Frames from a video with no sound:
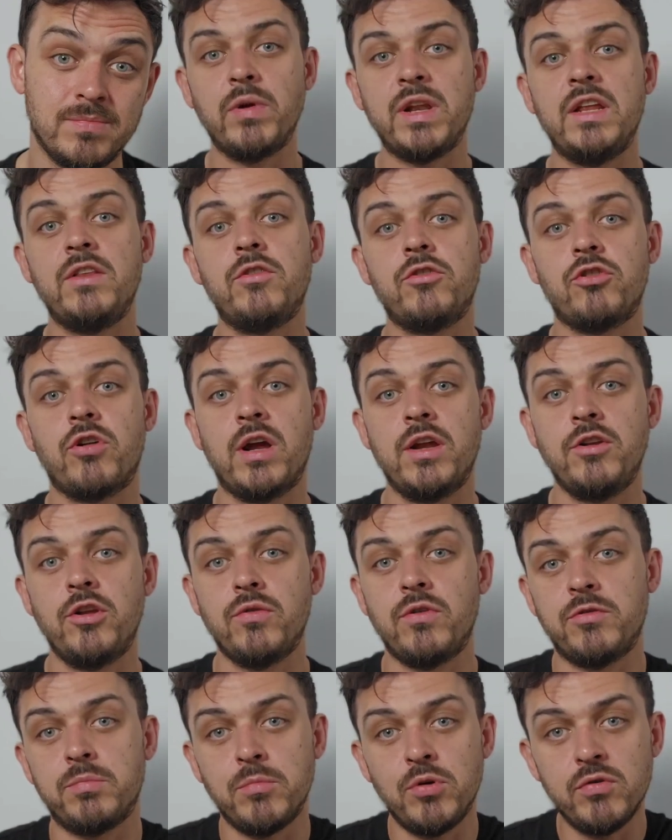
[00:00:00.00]
What we need to try and do
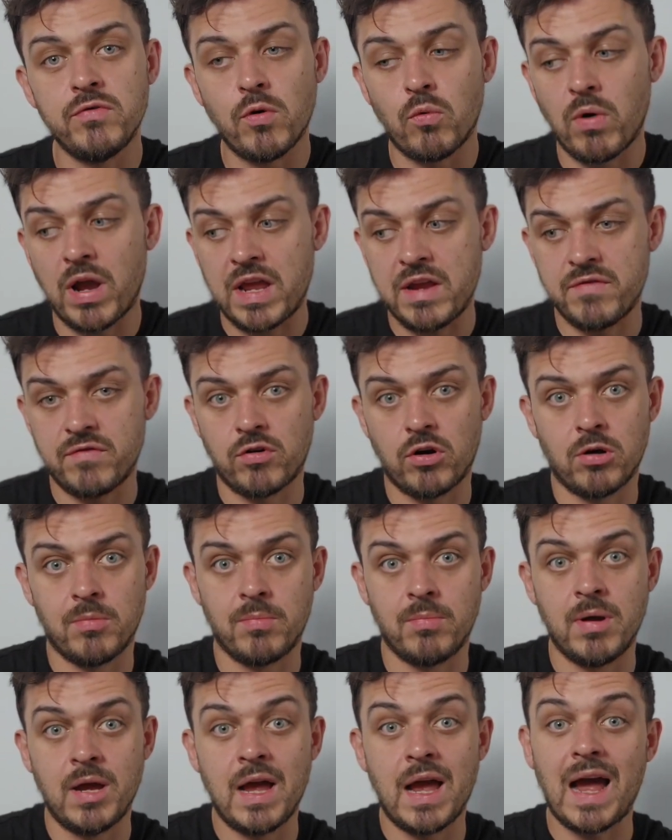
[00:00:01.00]
is move away
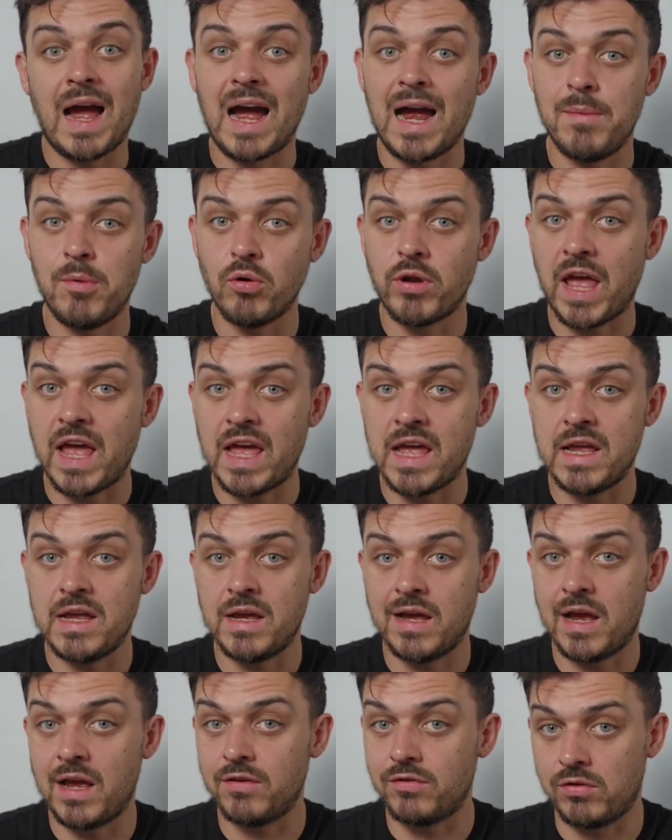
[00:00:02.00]
from, I'm okay
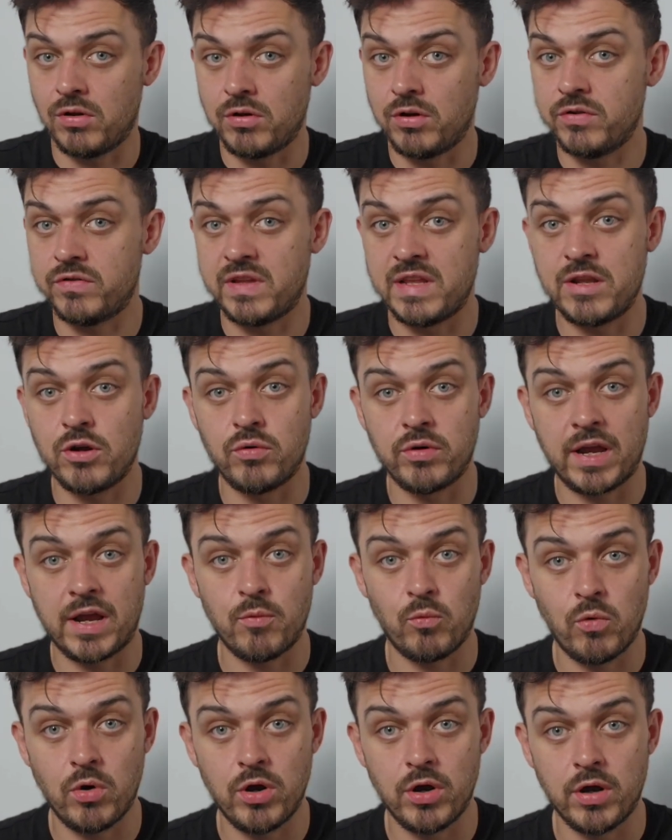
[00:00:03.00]
as long as they don't
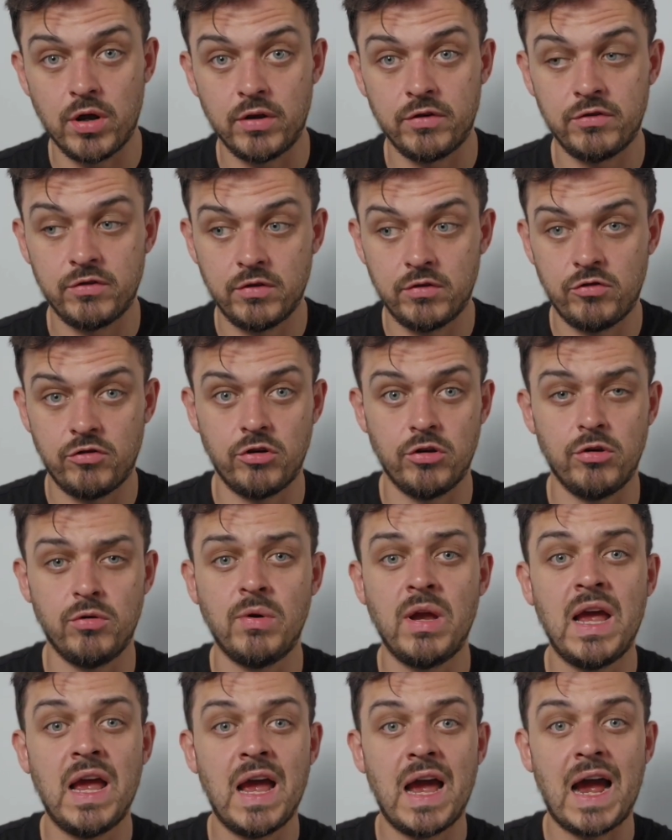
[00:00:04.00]
get worse, to,
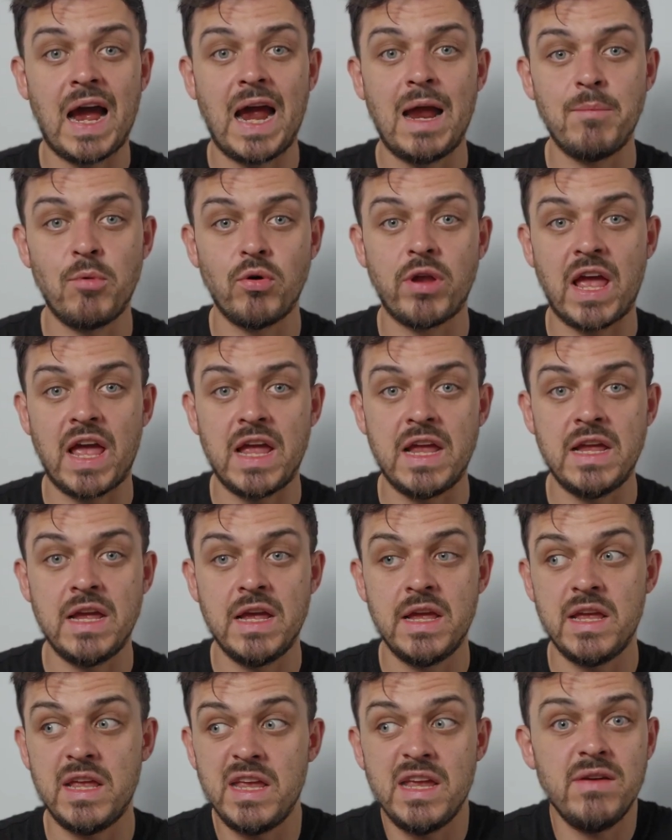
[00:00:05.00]
I'm okay
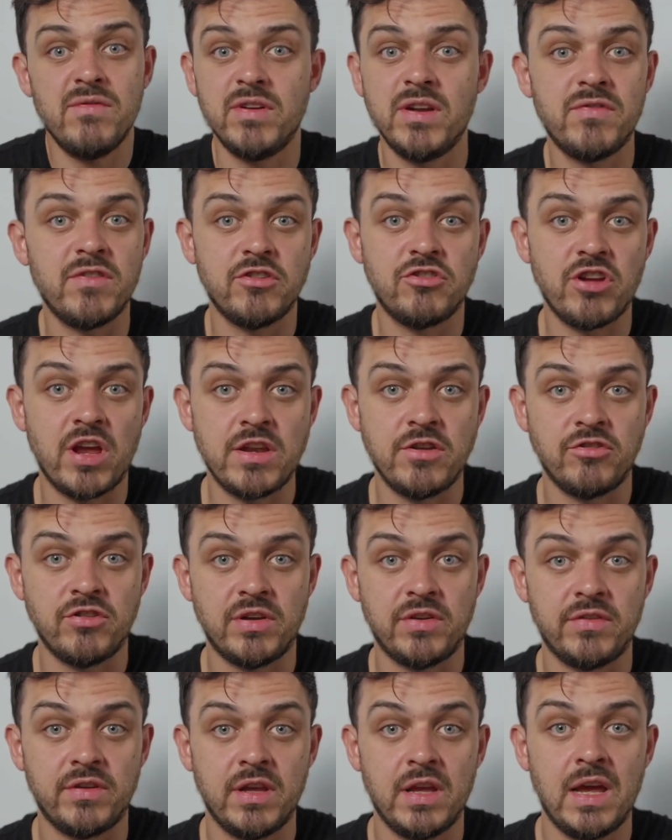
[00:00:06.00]
even if it
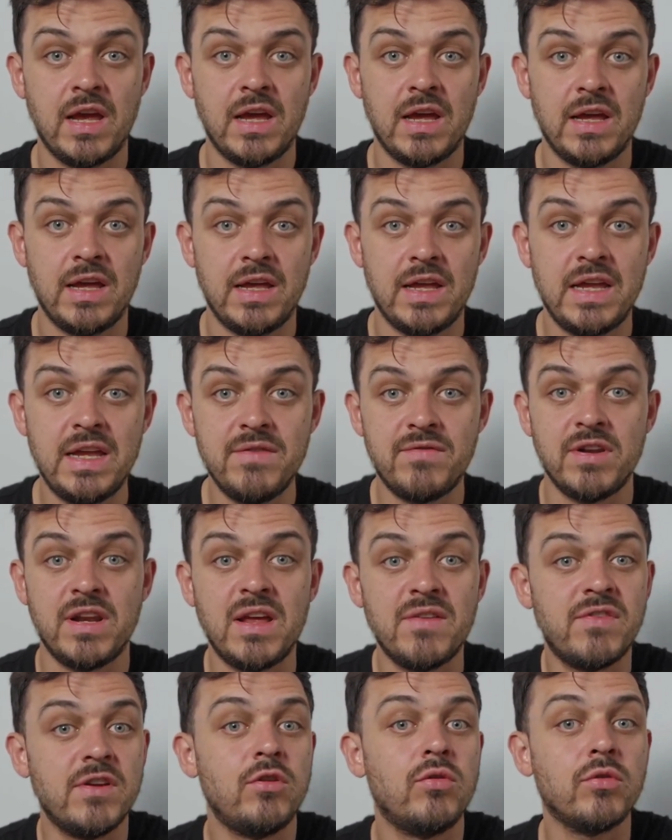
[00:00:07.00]
changes, even
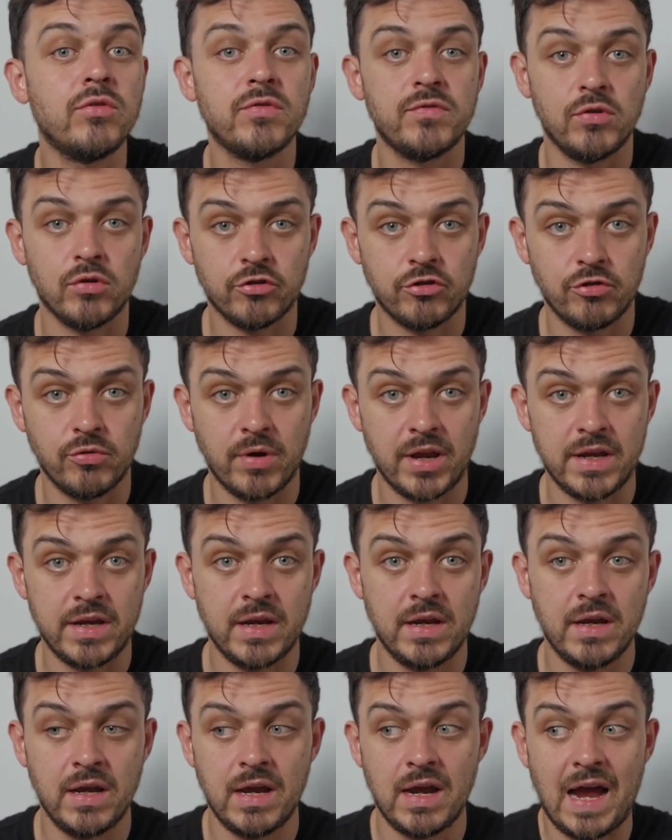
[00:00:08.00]
if it does fluctuate,
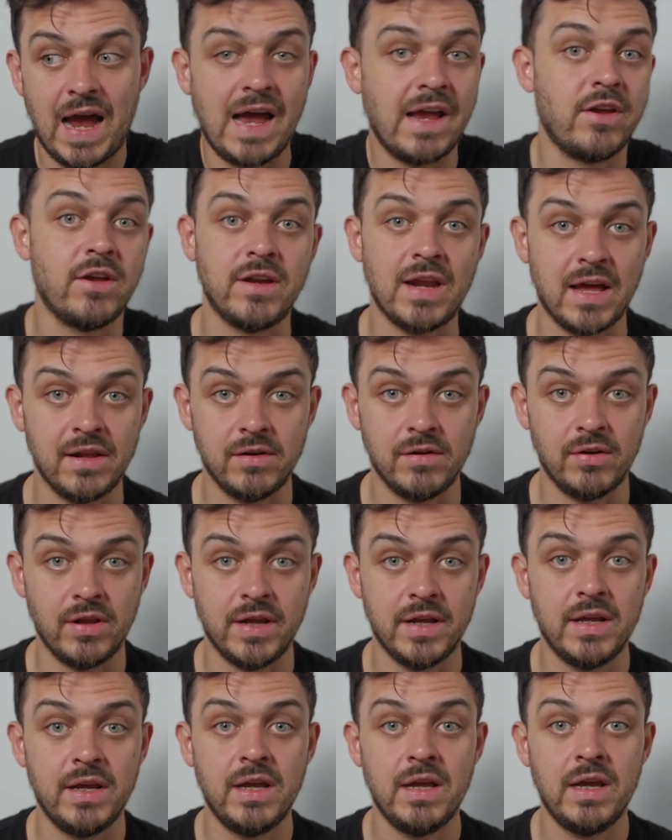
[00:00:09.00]
I can handle it.